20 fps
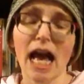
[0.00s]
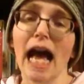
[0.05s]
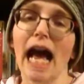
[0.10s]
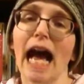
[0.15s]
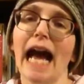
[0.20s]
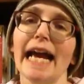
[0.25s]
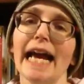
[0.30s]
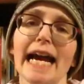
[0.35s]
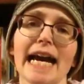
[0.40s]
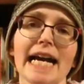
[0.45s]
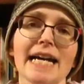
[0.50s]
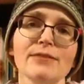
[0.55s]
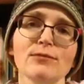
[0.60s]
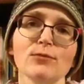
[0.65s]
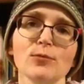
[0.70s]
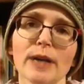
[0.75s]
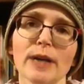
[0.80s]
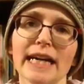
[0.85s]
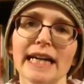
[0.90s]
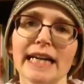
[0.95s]
I have
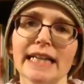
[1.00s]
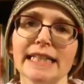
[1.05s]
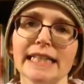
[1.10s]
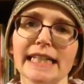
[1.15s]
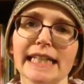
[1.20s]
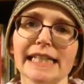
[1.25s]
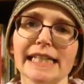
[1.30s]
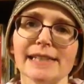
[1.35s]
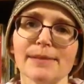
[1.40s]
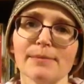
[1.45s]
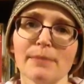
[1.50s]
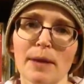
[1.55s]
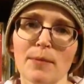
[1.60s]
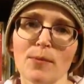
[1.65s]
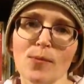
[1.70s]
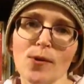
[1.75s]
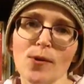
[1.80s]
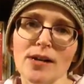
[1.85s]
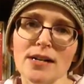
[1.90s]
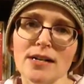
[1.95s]
read his
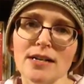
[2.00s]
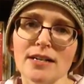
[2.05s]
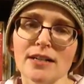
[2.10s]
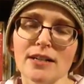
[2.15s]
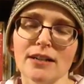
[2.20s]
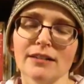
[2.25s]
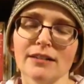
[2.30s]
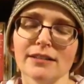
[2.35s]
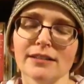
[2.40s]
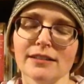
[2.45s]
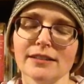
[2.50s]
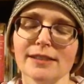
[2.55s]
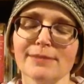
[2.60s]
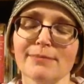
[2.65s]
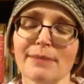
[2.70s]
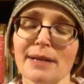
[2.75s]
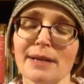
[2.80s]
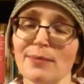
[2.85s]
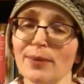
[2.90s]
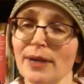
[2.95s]
memoir called
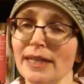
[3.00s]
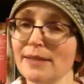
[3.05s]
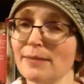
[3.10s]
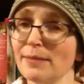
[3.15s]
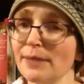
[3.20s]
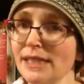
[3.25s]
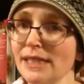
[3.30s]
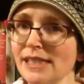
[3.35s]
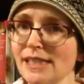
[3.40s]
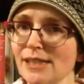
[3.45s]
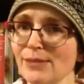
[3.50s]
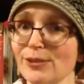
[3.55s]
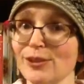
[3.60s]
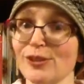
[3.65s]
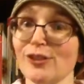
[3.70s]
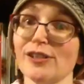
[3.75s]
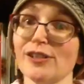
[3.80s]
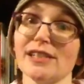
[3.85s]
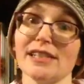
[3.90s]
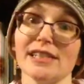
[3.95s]
My Bright Abyss,
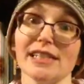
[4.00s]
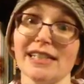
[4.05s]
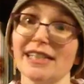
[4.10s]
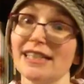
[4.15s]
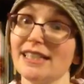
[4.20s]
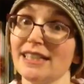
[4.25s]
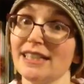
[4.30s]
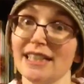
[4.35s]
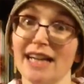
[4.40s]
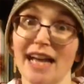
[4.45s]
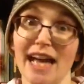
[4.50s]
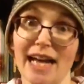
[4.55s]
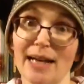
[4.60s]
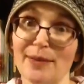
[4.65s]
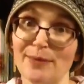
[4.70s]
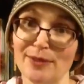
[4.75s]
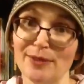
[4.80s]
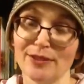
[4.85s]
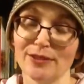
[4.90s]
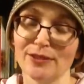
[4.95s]
which is
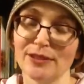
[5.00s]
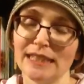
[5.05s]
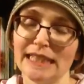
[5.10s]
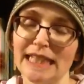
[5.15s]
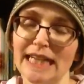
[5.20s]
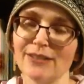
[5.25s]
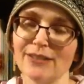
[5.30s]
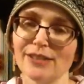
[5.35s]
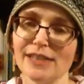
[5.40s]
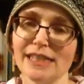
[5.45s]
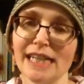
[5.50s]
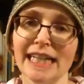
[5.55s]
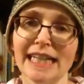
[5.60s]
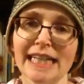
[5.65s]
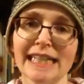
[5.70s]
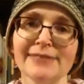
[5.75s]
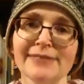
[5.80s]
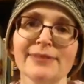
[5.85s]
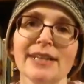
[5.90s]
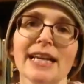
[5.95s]
absolutely
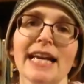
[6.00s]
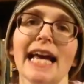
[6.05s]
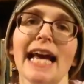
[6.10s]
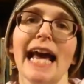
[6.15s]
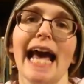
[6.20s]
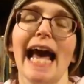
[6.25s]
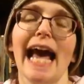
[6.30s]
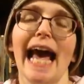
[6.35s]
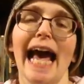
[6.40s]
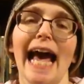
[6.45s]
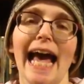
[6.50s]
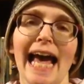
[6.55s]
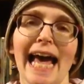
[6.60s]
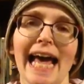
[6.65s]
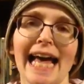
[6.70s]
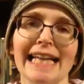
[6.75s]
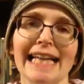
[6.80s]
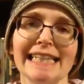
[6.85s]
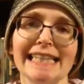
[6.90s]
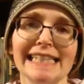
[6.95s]
outstanding,
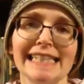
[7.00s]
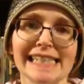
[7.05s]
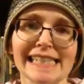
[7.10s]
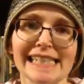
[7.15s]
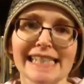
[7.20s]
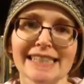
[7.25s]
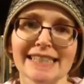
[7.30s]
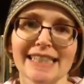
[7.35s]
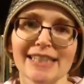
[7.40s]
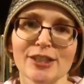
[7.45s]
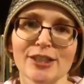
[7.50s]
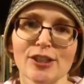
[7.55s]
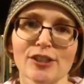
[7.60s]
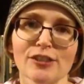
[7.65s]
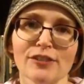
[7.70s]
and this collection